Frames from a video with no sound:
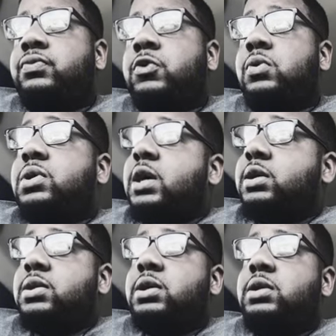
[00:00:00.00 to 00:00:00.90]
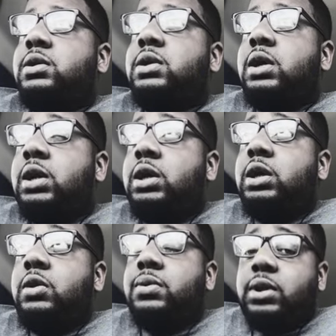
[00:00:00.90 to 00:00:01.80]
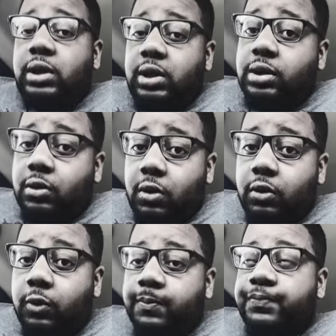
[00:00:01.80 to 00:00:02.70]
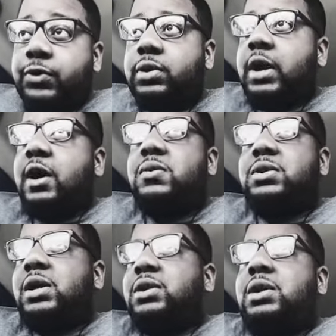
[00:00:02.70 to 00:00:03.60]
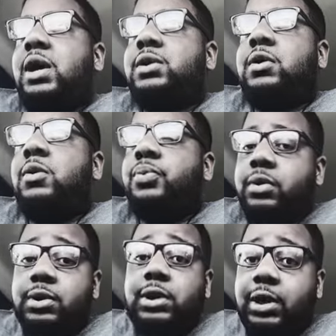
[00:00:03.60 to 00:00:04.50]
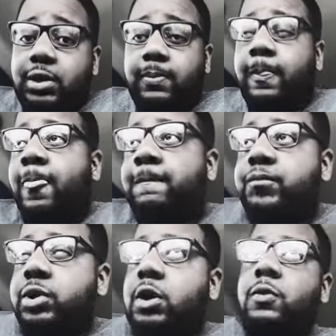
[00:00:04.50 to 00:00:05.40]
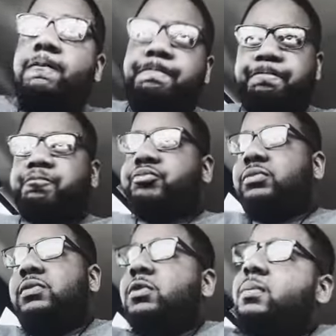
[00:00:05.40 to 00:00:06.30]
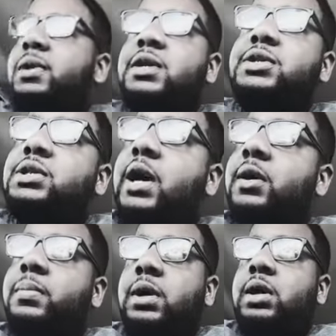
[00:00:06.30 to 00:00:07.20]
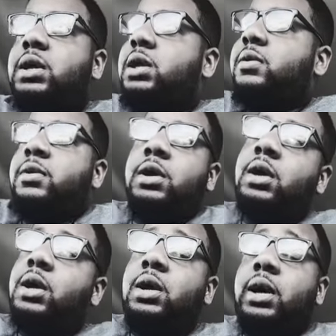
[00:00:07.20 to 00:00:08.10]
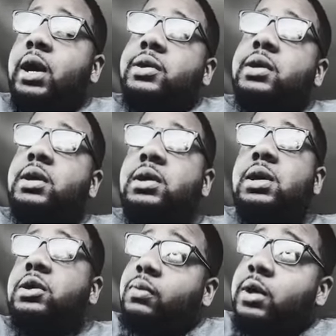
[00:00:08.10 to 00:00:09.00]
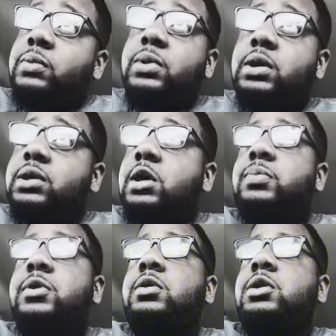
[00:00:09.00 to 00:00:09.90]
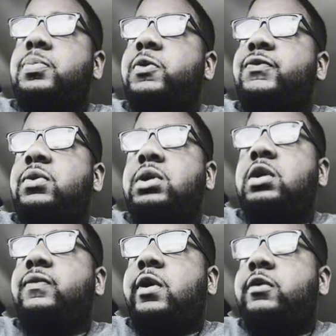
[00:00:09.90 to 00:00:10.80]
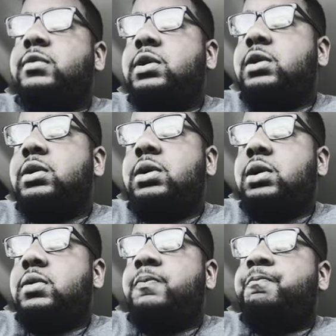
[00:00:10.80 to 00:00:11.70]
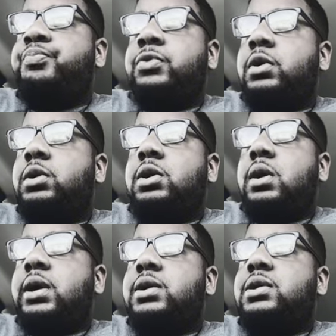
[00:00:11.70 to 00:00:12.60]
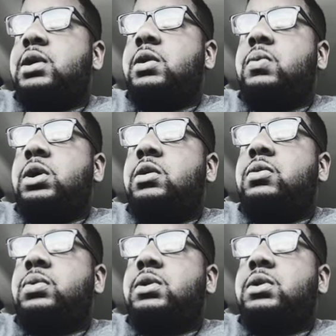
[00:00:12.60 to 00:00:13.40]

or second season in the league, he was the leading scorer, averaging, I think, like thirty points a game. So, man, Shaq, man, it, like I said, his resume stats speak for itself, obviously. And you know, like I said, when he was with